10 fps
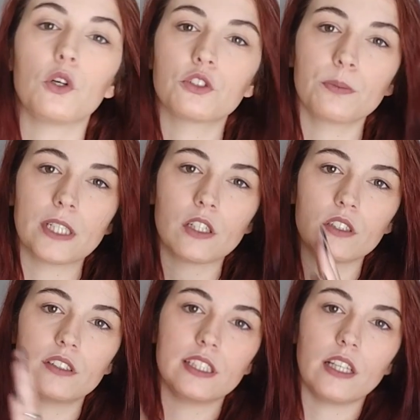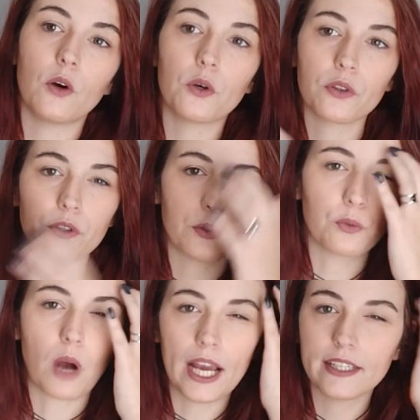also because the author
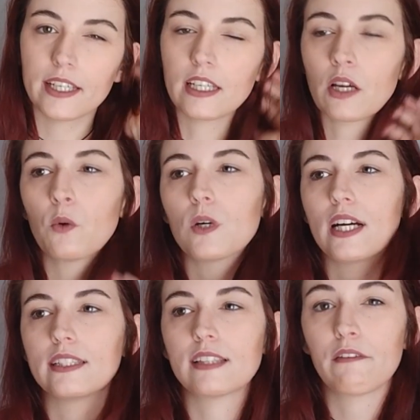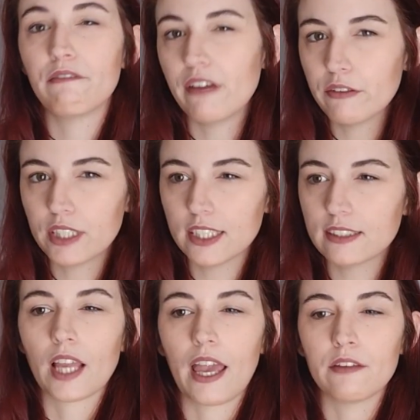writing was
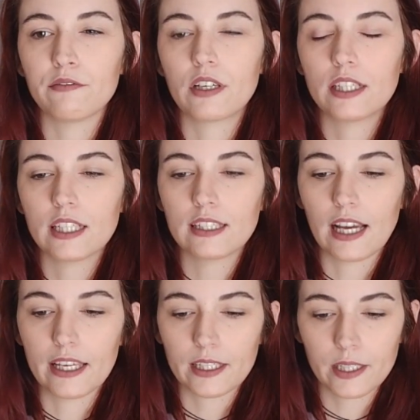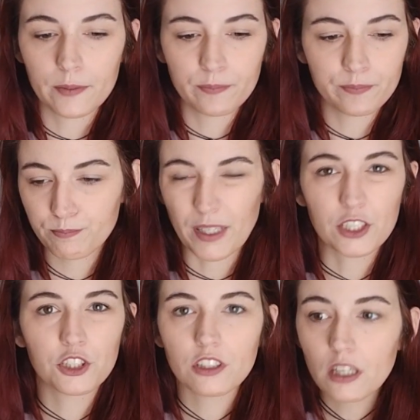vivid and very like
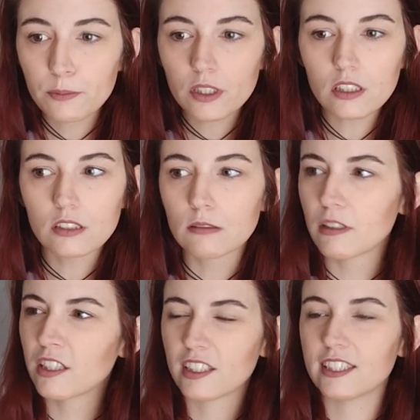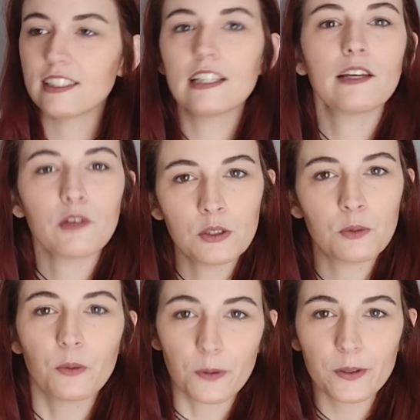picturable. Is that even a
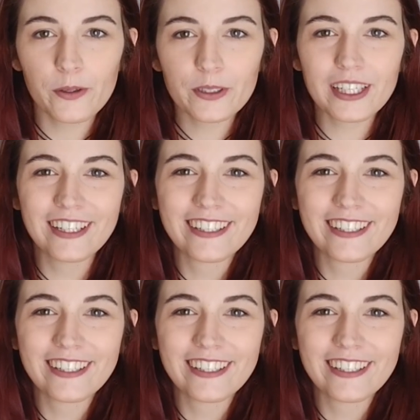word?